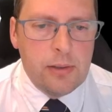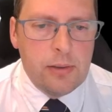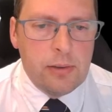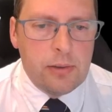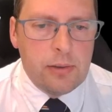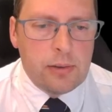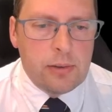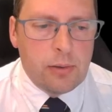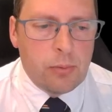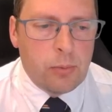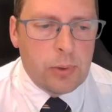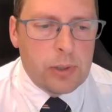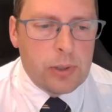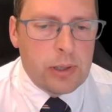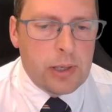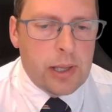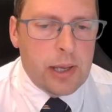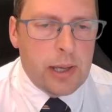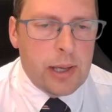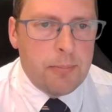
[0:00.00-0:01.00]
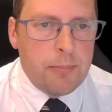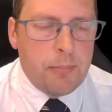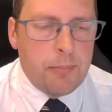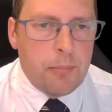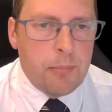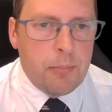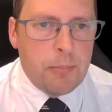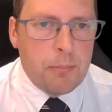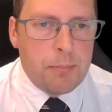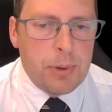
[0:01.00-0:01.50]
So we'll
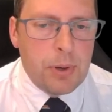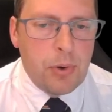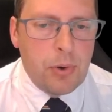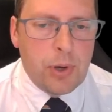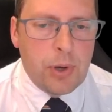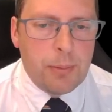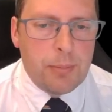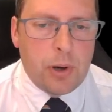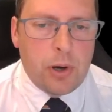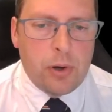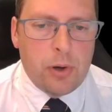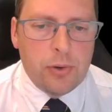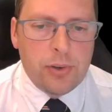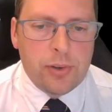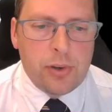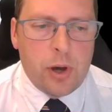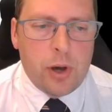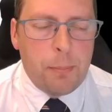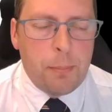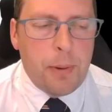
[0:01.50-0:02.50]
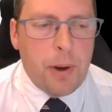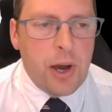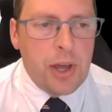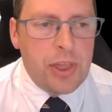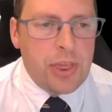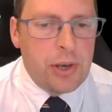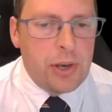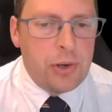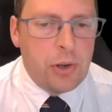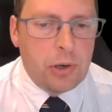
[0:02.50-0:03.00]
build up on our
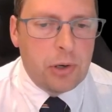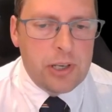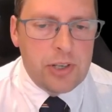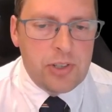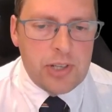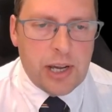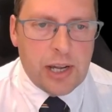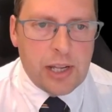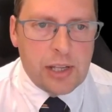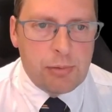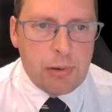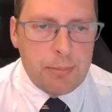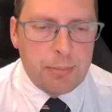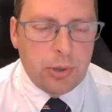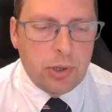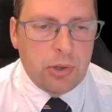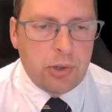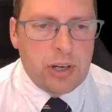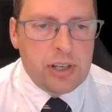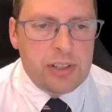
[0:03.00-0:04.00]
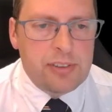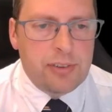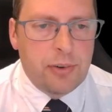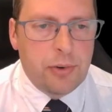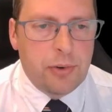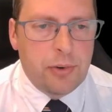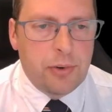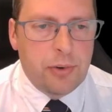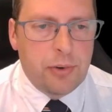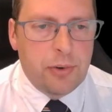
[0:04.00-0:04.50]
Python knowledge as we progress
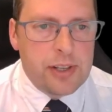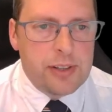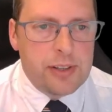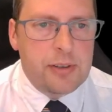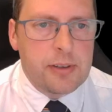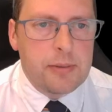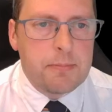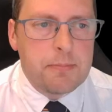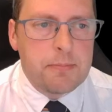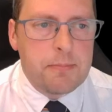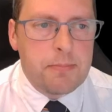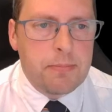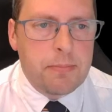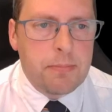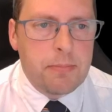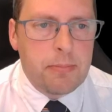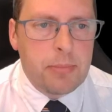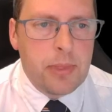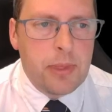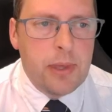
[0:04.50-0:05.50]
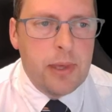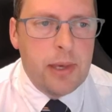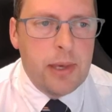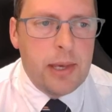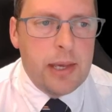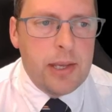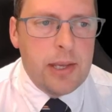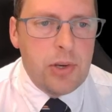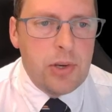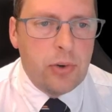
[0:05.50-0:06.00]
through this.
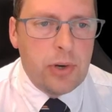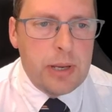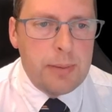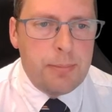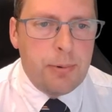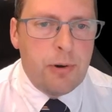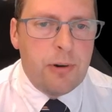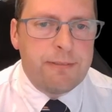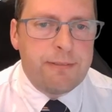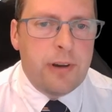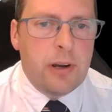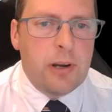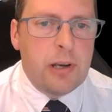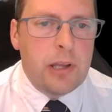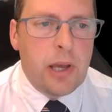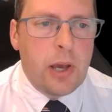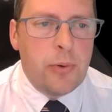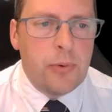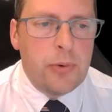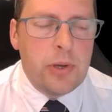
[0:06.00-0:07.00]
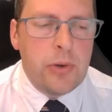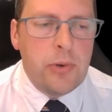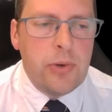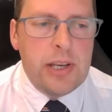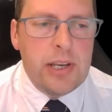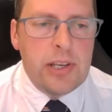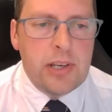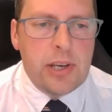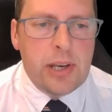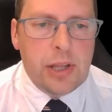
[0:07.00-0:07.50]
In your e-portfolio, you
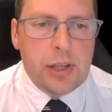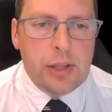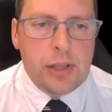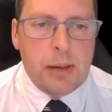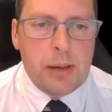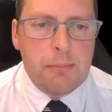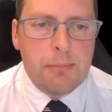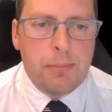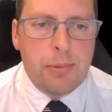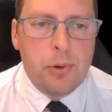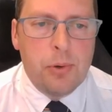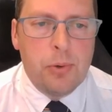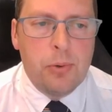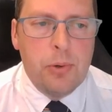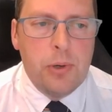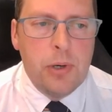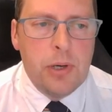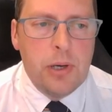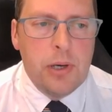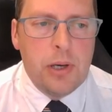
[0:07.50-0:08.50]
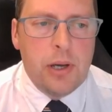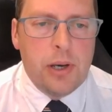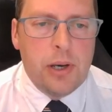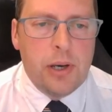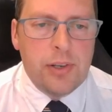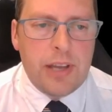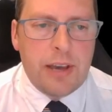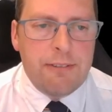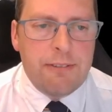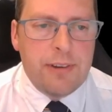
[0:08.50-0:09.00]
need an example and a
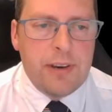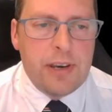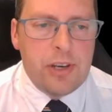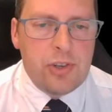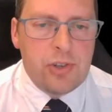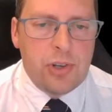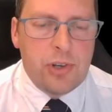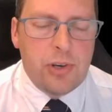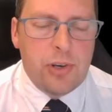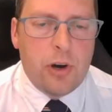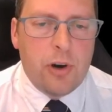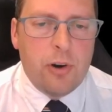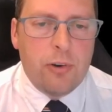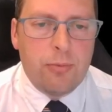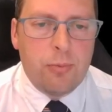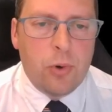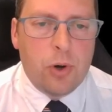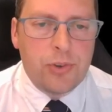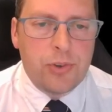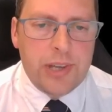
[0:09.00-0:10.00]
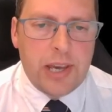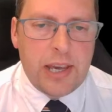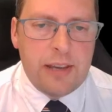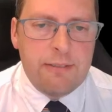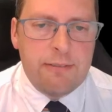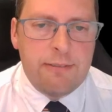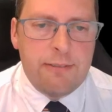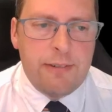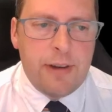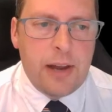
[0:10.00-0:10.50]
definition of what a
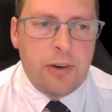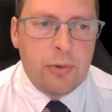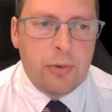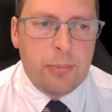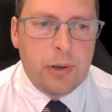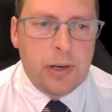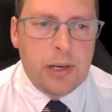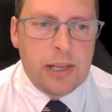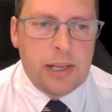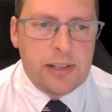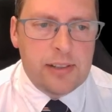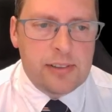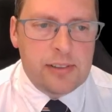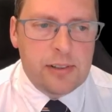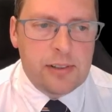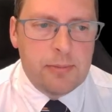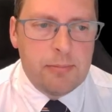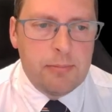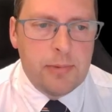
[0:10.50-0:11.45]
variable is